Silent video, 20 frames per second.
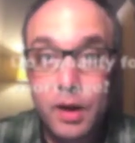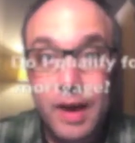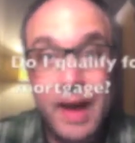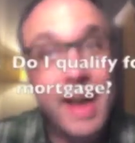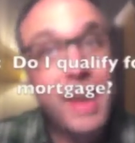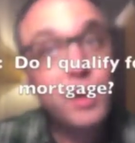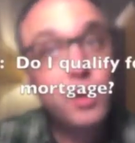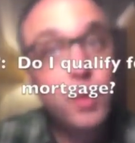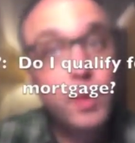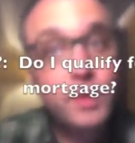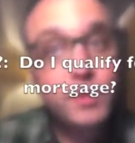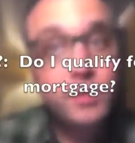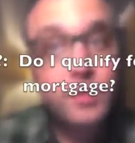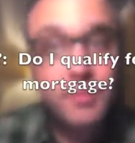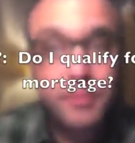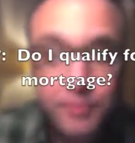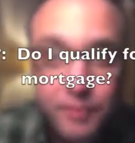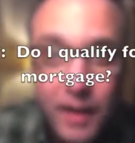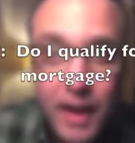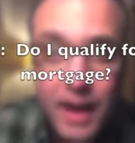And question
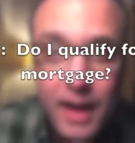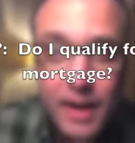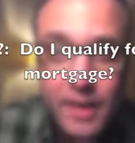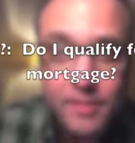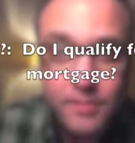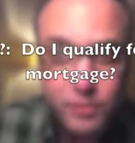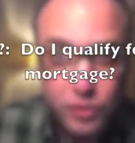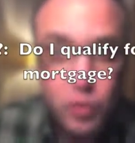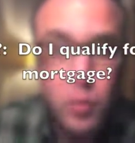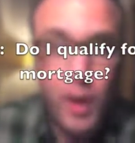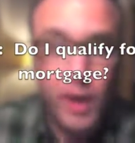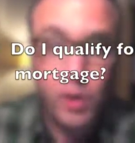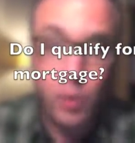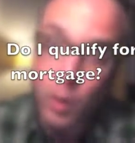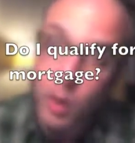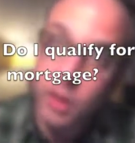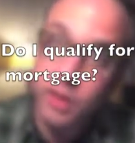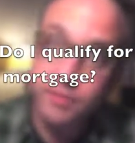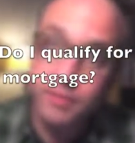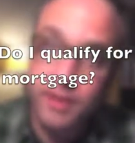5, do I
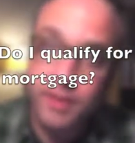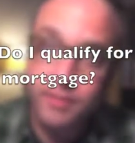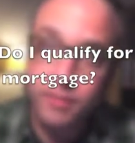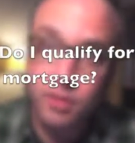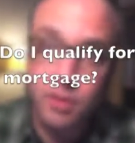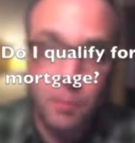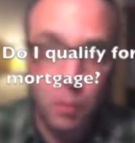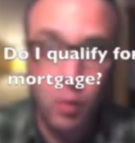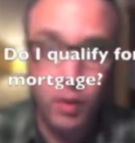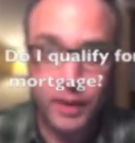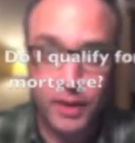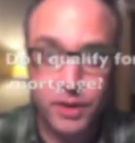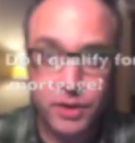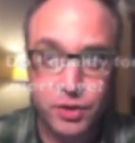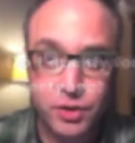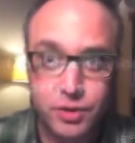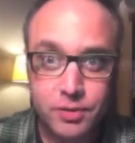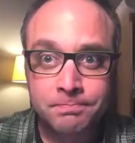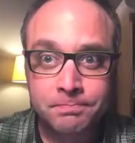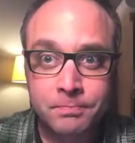qualify for a
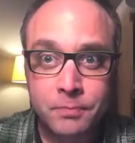mortgage?